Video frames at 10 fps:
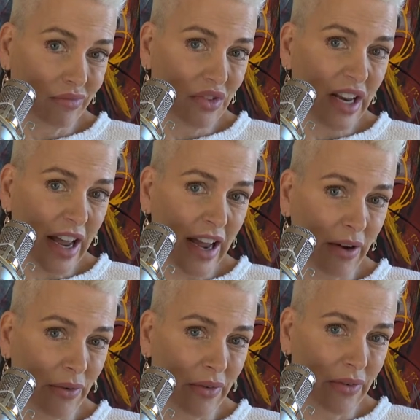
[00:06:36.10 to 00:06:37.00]

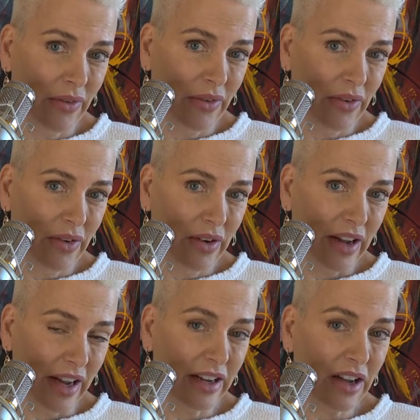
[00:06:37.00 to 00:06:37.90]
Now,
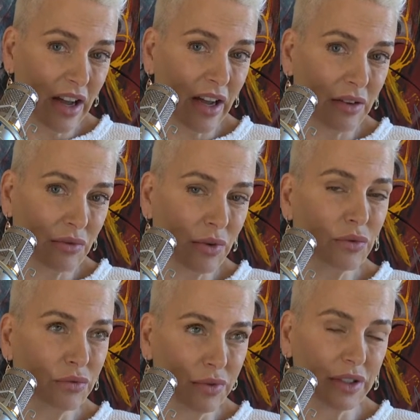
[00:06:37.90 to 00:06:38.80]
hang on, we're
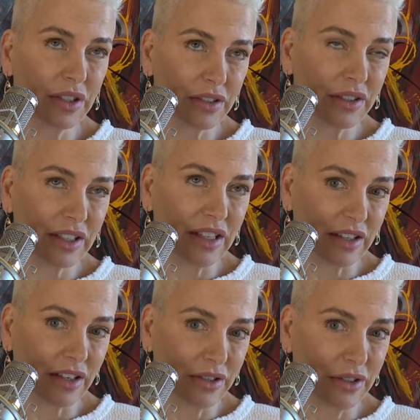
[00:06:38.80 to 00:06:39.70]
really going to
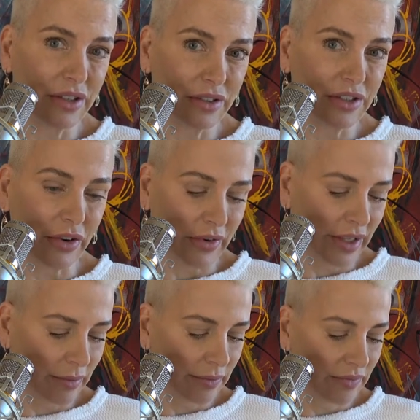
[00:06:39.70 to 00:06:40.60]
get our nerd
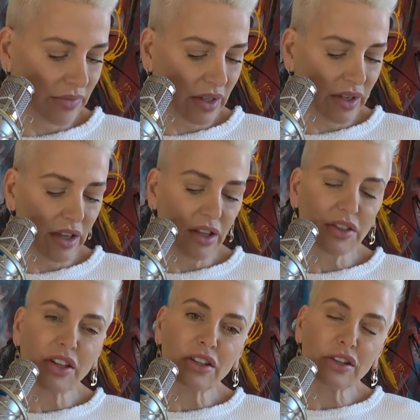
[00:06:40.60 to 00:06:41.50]
going.
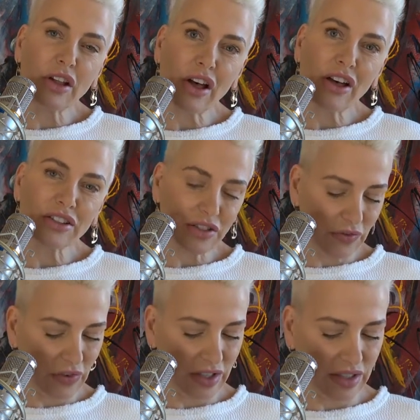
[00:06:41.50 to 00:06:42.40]
The laws
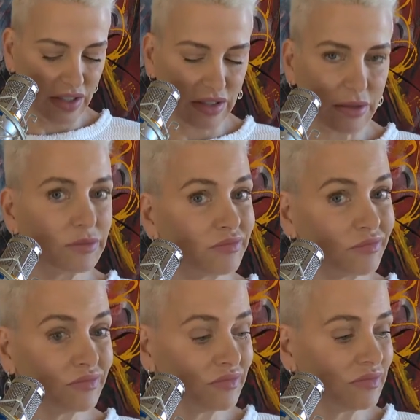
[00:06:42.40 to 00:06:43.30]
of physics.
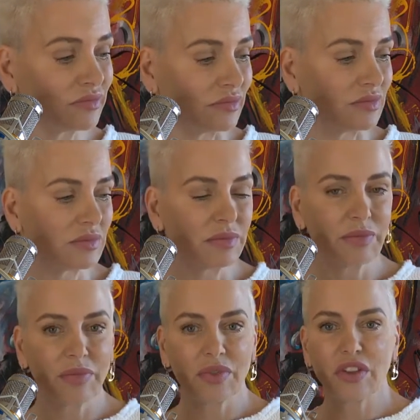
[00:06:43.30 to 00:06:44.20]
The
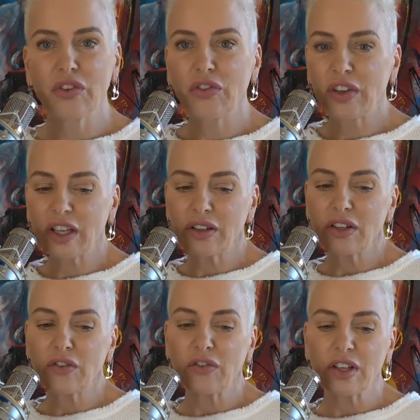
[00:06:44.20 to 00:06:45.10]
field
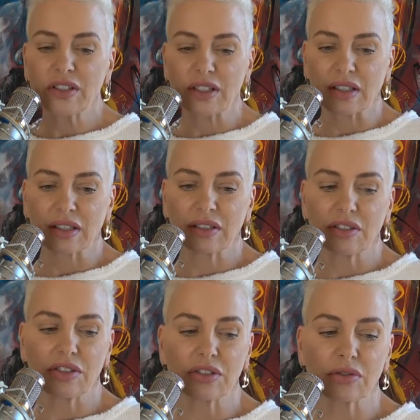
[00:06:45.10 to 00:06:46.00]
of physics
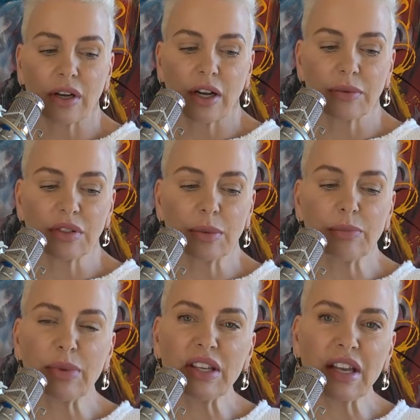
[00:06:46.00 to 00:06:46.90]
describes the
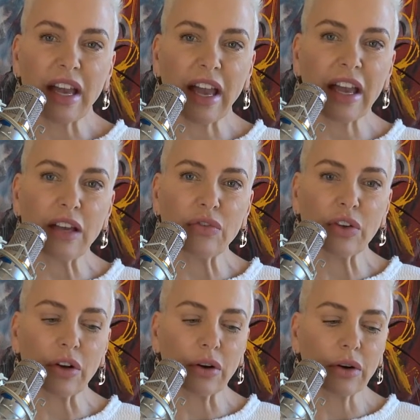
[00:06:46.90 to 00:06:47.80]

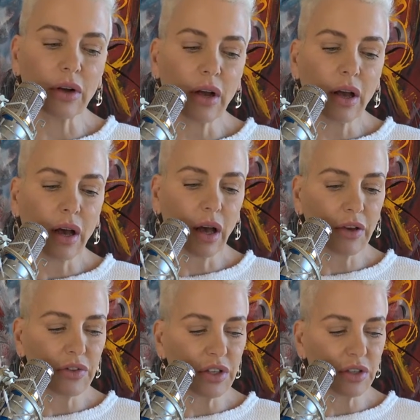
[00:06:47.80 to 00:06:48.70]
behavior
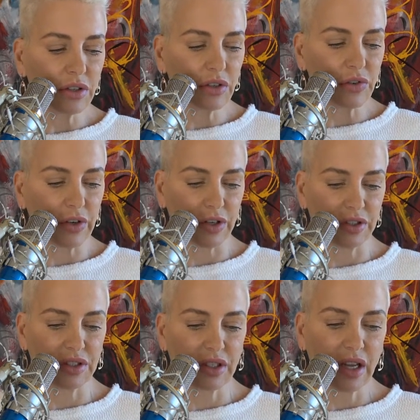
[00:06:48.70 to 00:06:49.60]
of the
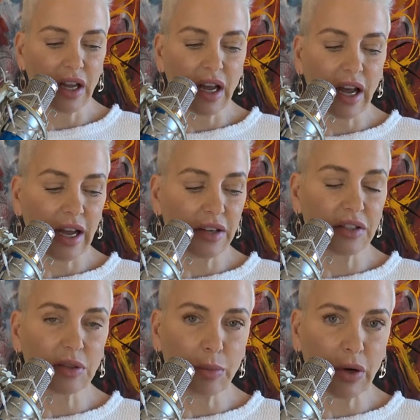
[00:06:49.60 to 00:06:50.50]
universe at
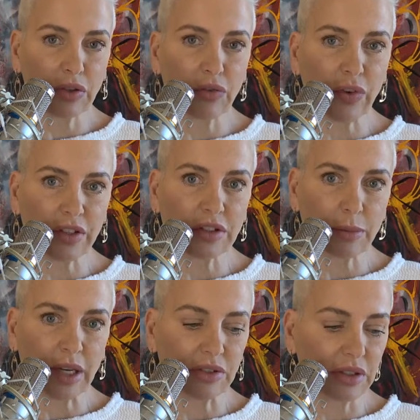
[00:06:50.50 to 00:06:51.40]
its most
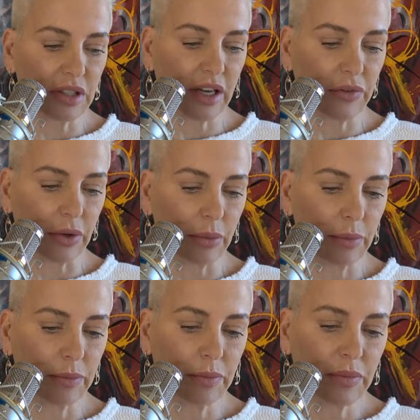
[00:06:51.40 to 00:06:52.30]
fundamental level.
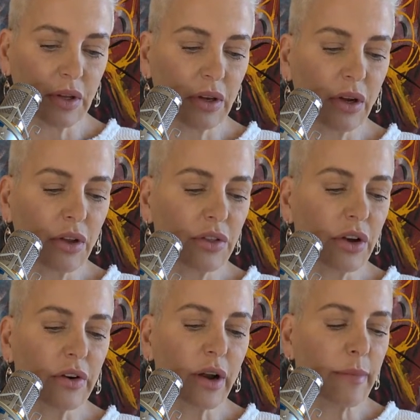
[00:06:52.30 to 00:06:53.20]

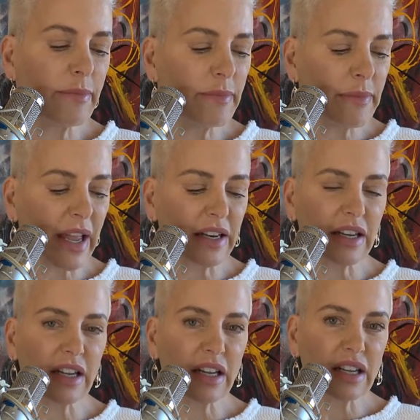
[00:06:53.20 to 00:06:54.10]
There are
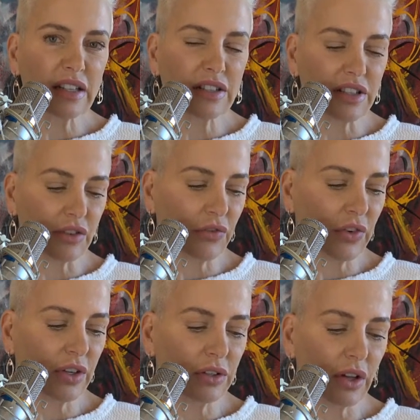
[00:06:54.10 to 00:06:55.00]
many
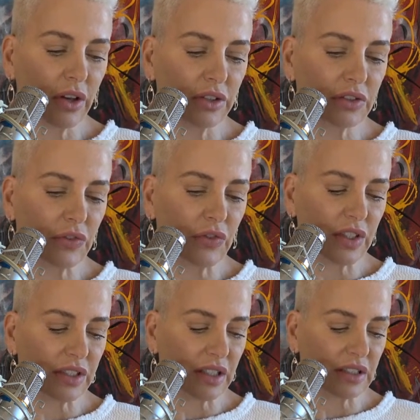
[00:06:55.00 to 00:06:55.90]
different laws of
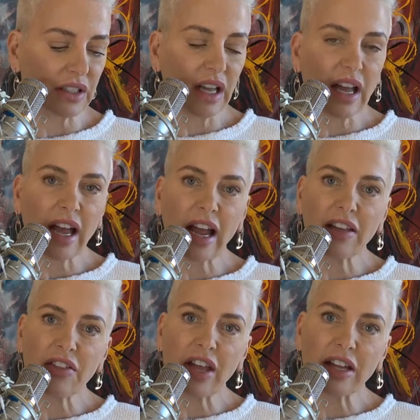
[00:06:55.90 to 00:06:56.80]
physics,
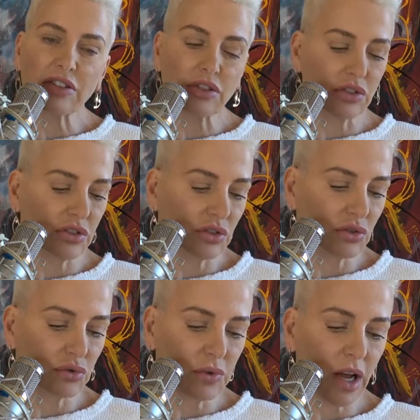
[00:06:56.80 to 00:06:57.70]
and they
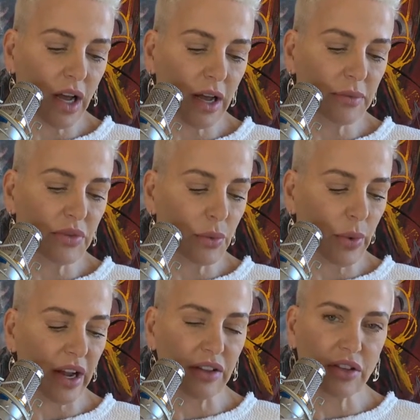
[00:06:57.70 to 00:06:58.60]
describe the
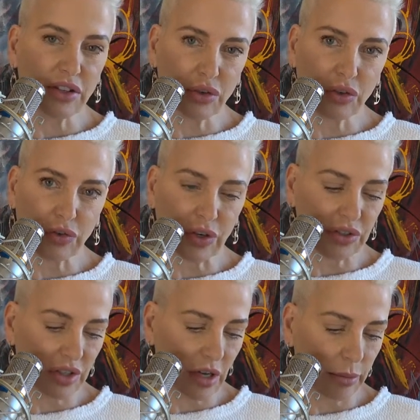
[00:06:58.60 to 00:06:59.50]
way the
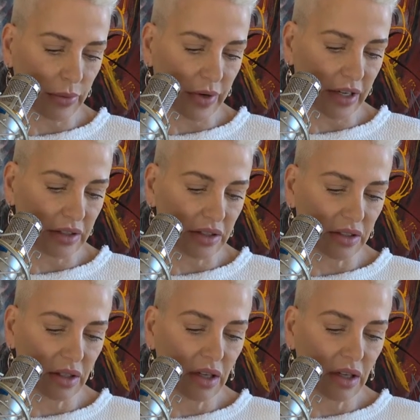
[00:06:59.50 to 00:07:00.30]
universe operates.